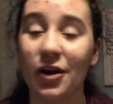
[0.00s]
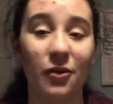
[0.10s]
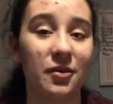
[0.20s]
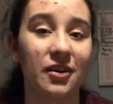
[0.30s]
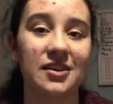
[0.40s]
I
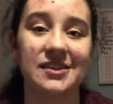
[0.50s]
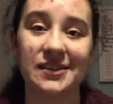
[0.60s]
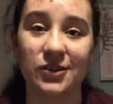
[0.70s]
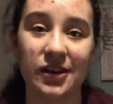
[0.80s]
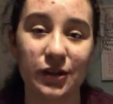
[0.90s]
hope you guys
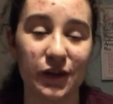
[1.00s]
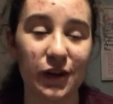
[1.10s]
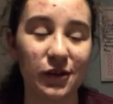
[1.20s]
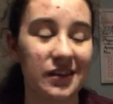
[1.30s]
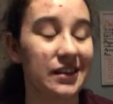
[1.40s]
enjoyed this
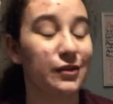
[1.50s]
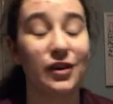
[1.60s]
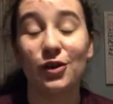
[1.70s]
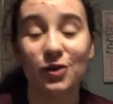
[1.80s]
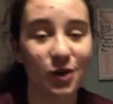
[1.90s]
video. This
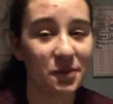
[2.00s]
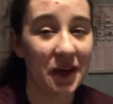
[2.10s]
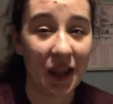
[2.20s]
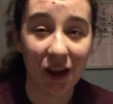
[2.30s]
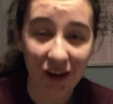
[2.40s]
video took
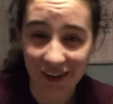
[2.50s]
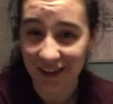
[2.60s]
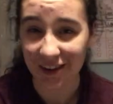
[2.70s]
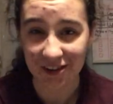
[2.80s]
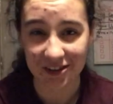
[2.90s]
me a long
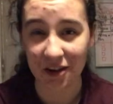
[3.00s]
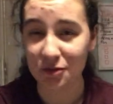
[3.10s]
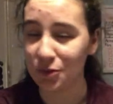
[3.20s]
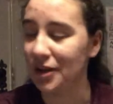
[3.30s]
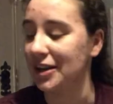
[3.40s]

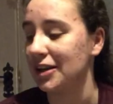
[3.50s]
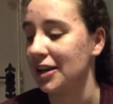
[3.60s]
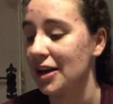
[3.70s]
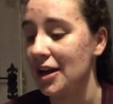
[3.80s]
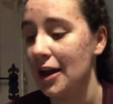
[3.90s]
time to make,
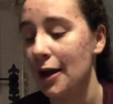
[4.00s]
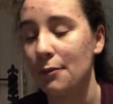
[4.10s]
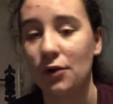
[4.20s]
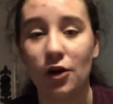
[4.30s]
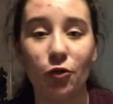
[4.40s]

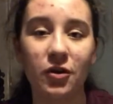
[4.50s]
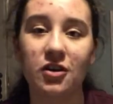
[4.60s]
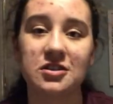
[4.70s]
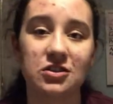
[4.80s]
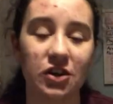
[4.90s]
but I hope you
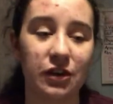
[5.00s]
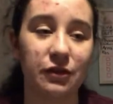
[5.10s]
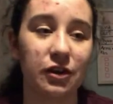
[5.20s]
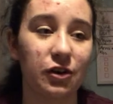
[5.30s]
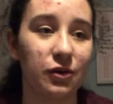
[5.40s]
guys enjoyed the
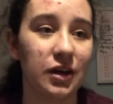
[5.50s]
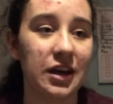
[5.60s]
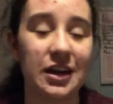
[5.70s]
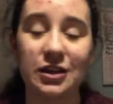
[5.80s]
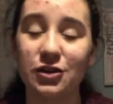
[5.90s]
video.
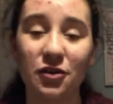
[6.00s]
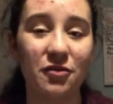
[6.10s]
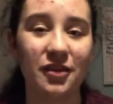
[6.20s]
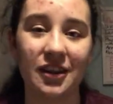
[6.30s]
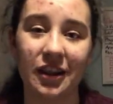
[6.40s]

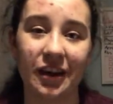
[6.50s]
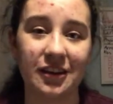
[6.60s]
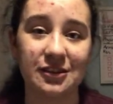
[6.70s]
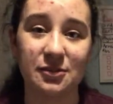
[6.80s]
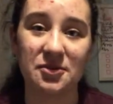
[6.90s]
Don't forget to
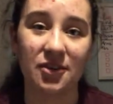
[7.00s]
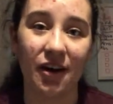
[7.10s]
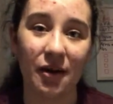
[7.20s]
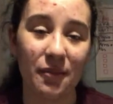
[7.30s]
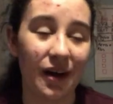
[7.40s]
like and
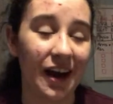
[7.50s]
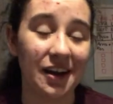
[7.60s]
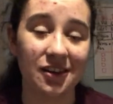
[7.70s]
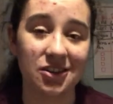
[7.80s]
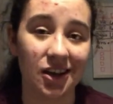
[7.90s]
subscribe,
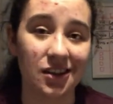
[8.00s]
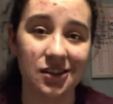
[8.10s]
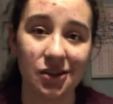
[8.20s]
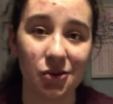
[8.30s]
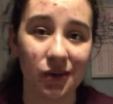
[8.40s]
and I'll chat
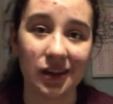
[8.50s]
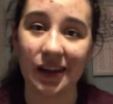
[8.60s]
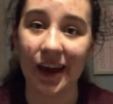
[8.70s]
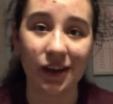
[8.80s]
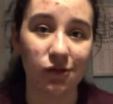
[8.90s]
to you in the
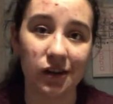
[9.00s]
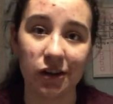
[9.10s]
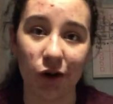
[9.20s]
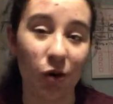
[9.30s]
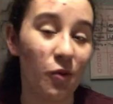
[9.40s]
next
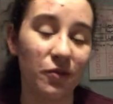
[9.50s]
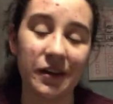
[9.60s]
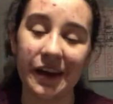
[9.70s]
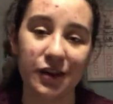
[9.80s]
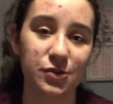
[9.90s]
video,
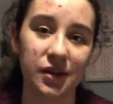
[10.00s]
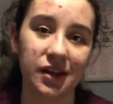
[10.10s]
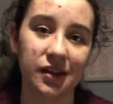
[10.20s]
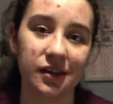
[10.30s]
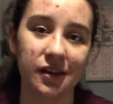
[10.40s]
hopefully next
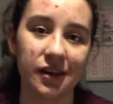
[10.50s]
week.